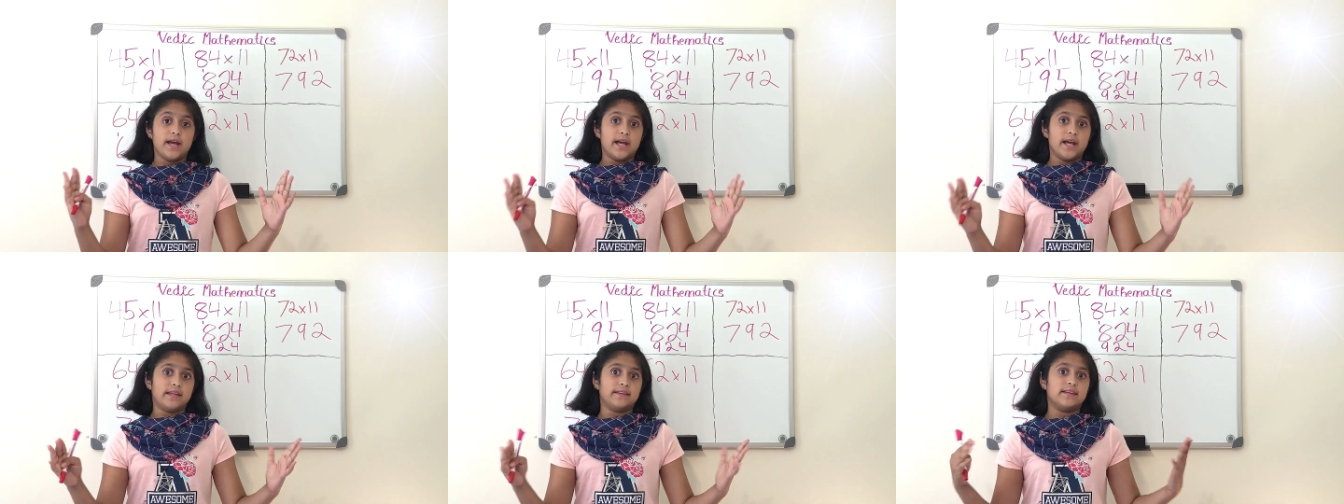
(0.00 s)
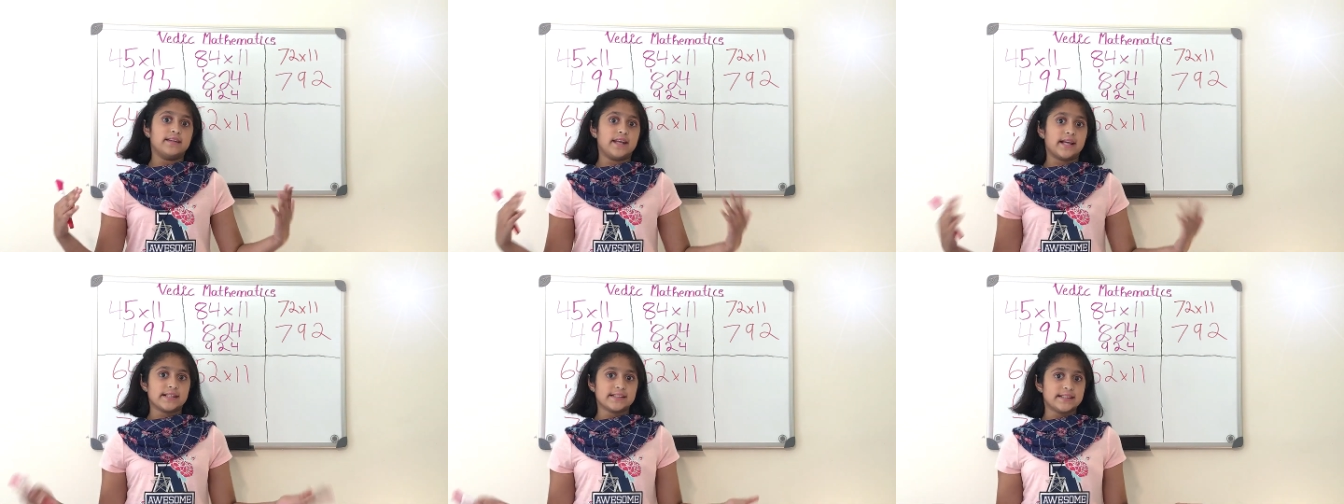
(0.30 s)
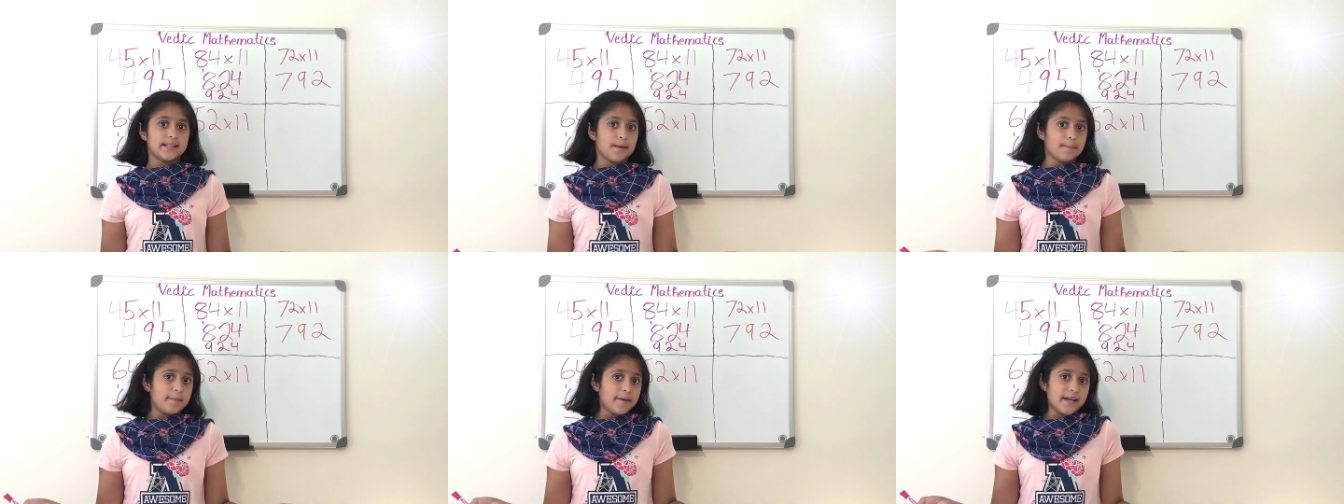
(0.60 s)
And the next
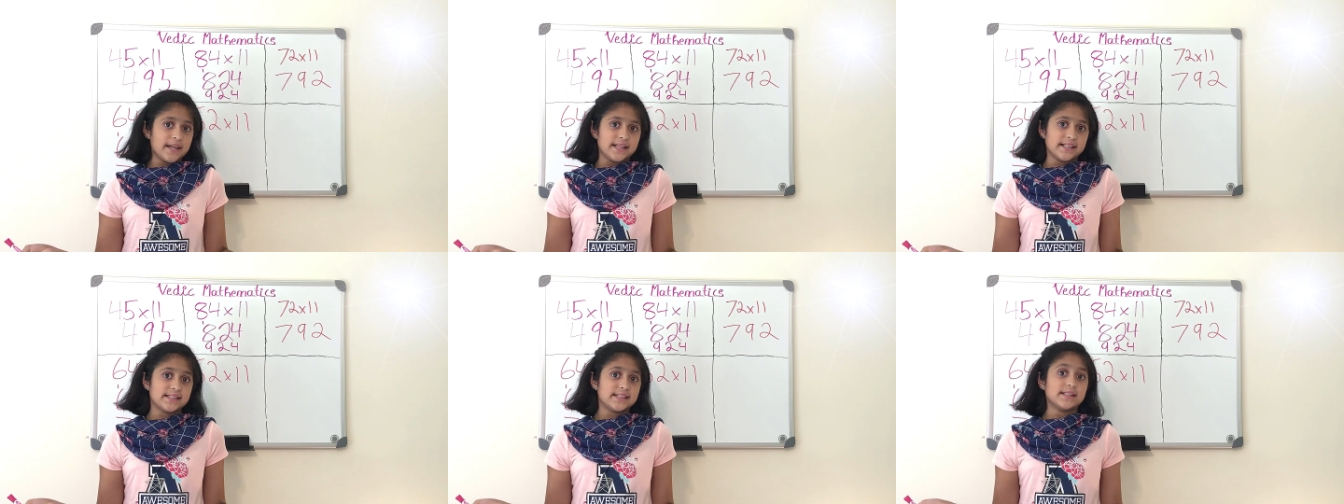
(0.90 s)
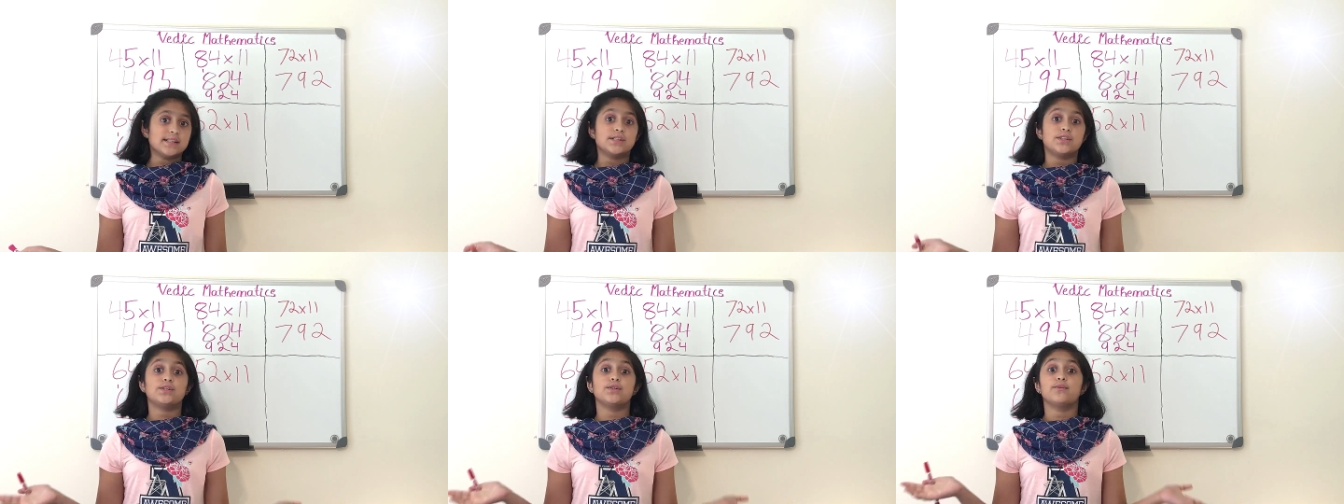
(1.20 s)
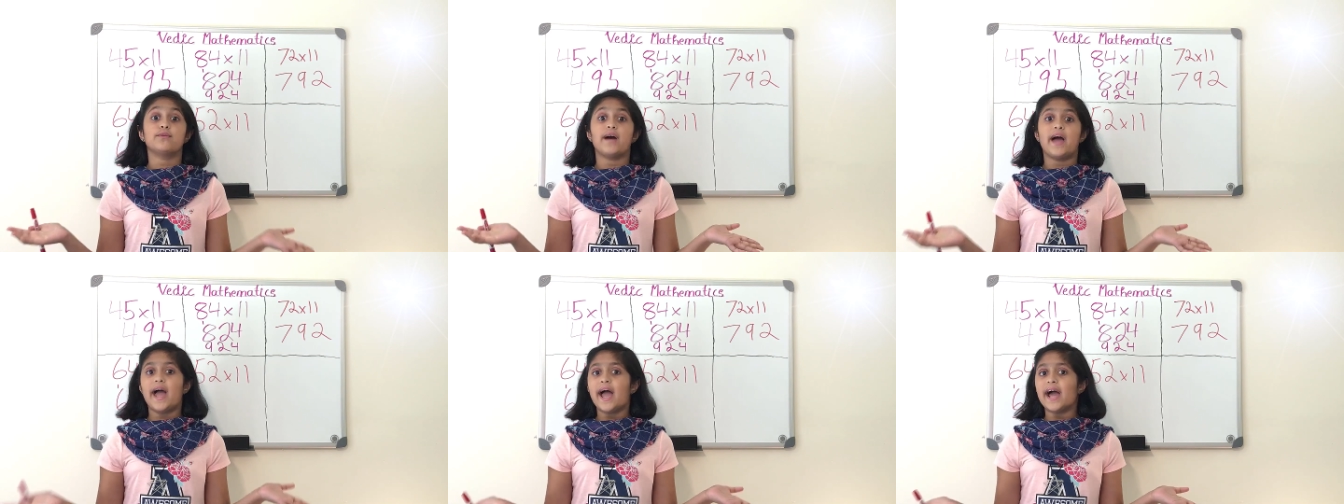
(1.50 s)
step is
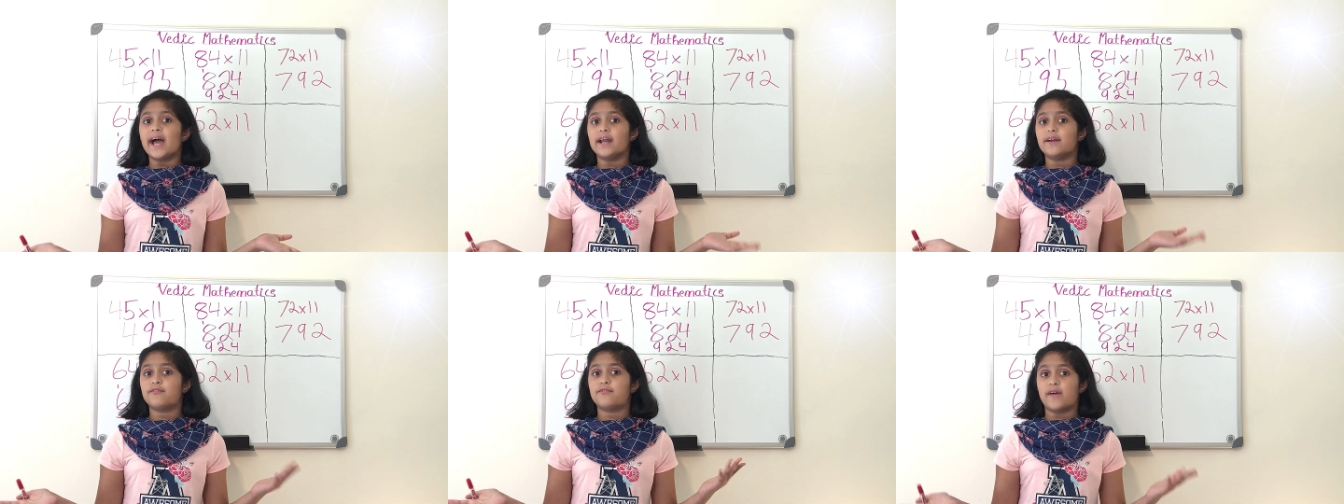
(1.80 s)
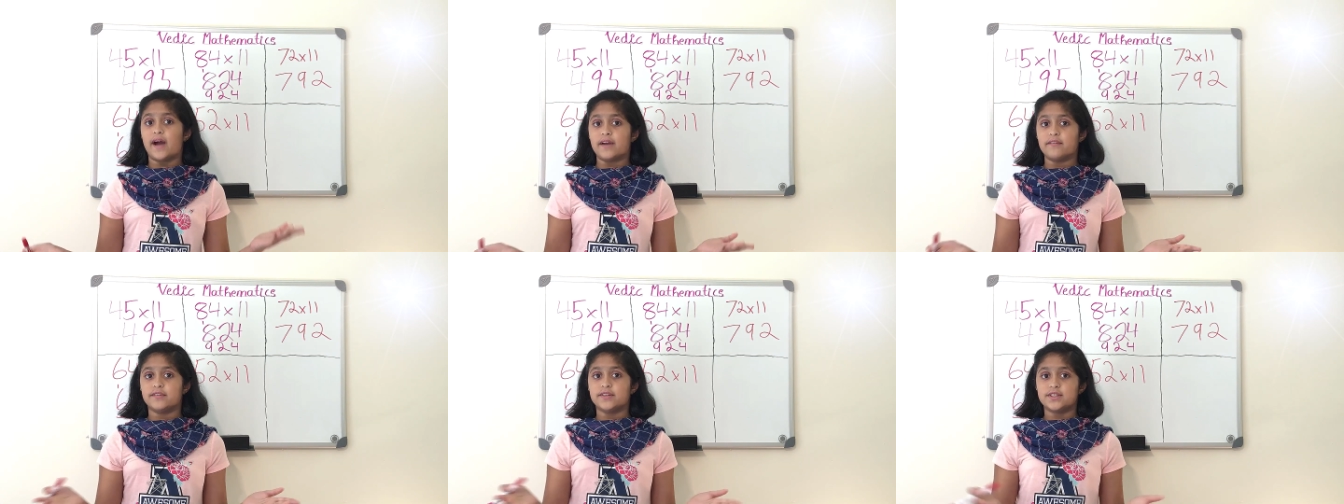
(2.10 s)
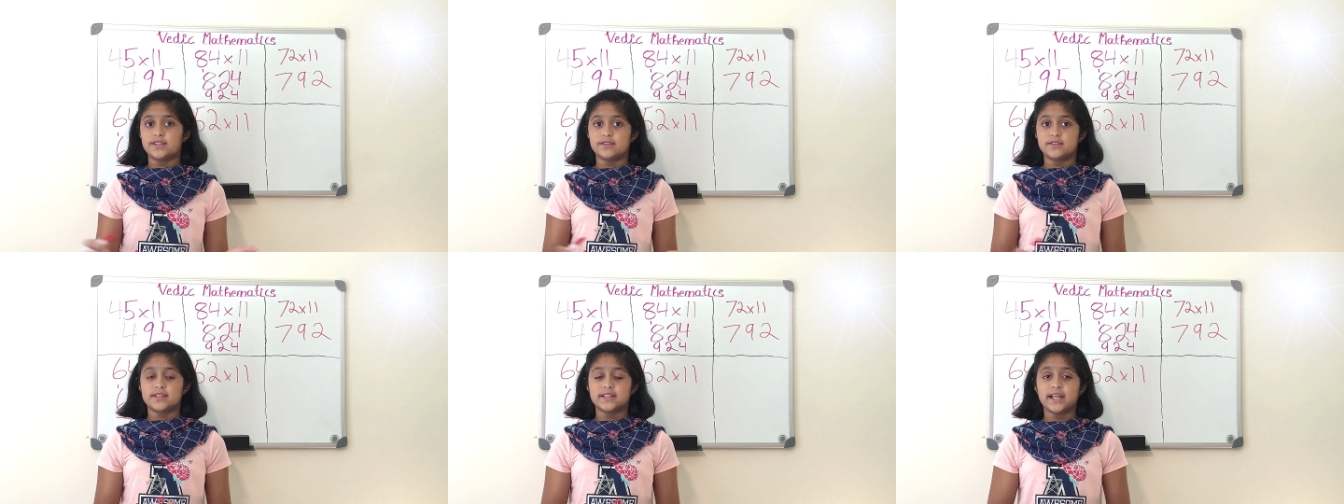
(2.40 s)
to add 5 and
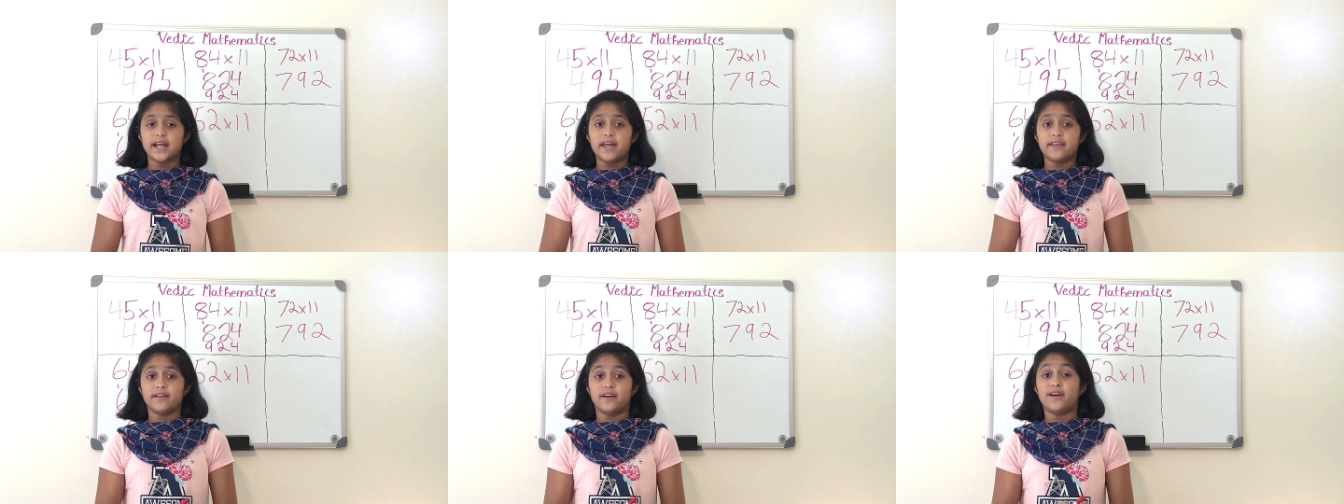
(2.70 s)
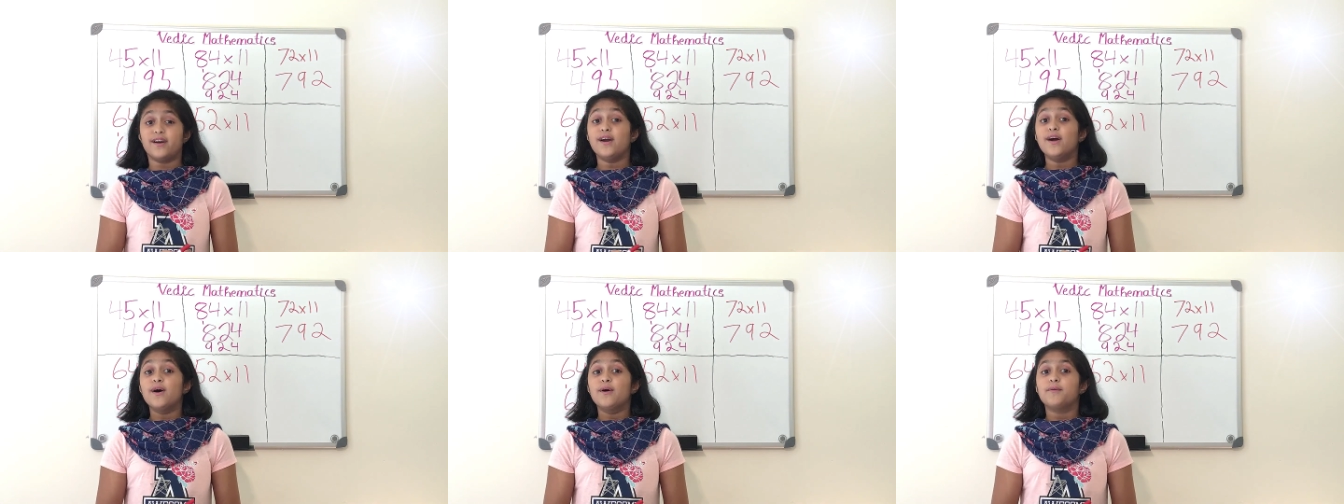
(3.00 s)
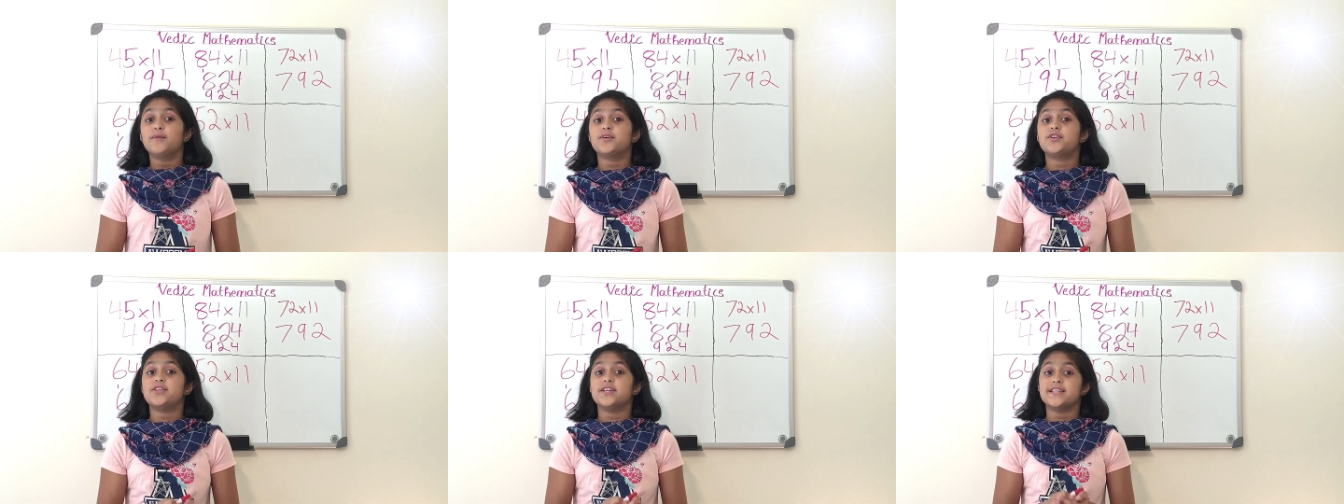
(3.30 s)
2 together,
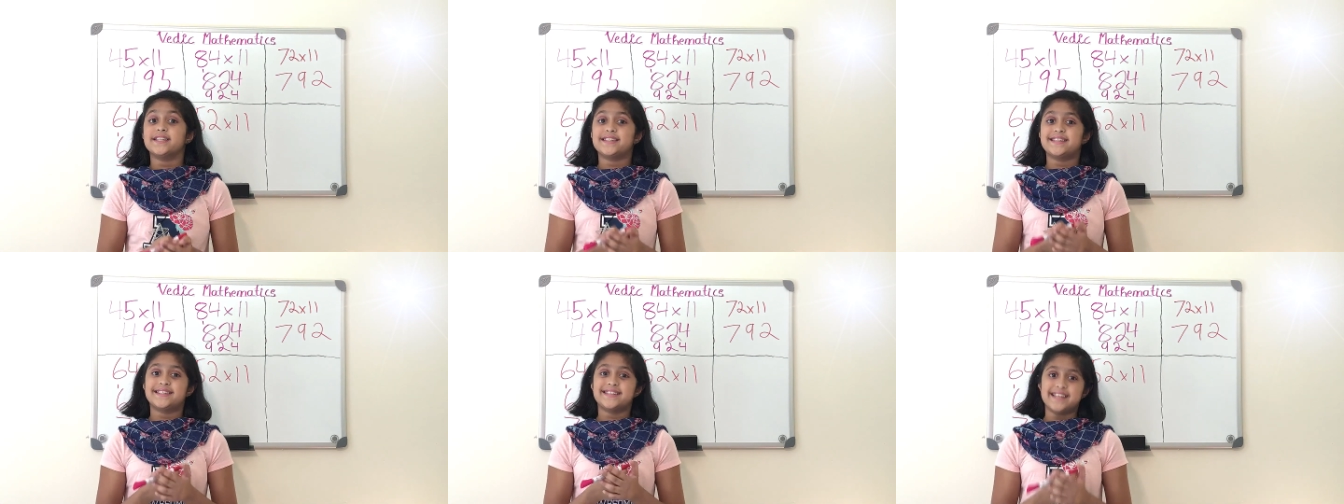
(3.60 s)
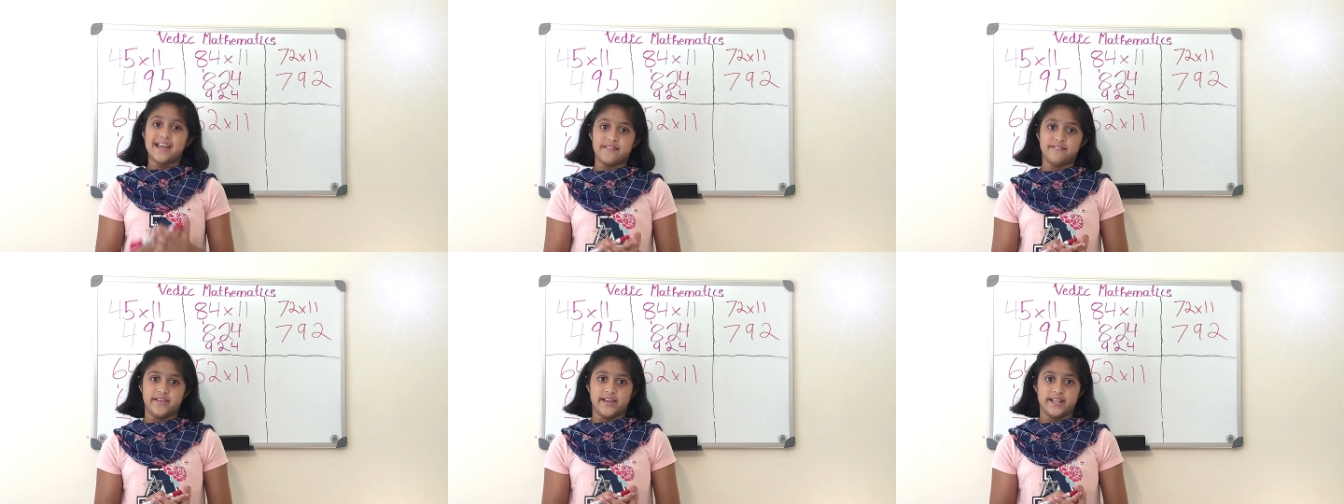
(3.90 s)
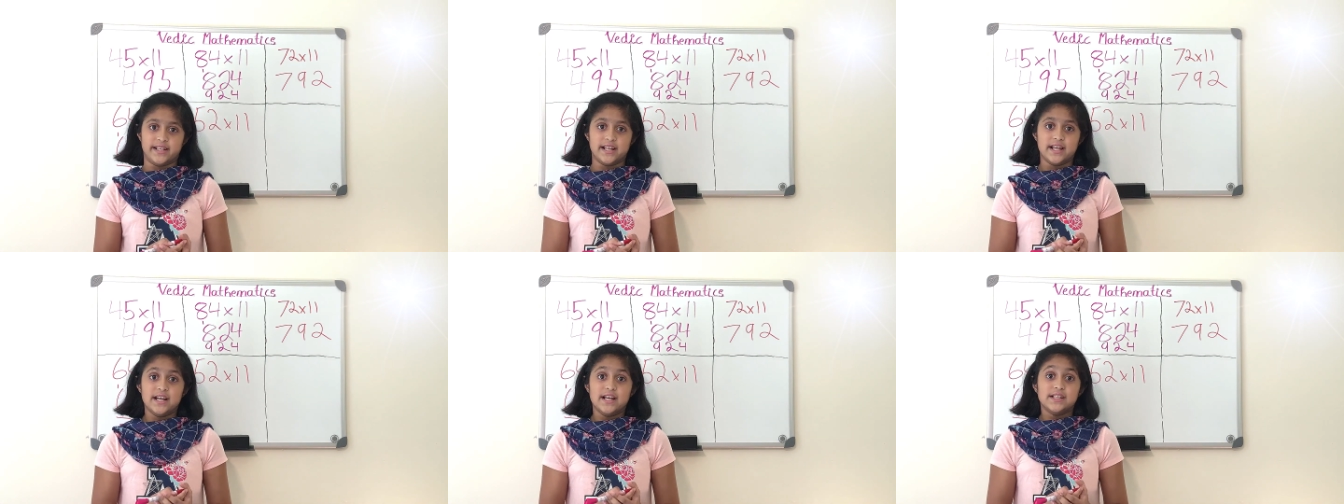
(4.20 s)
which is 7.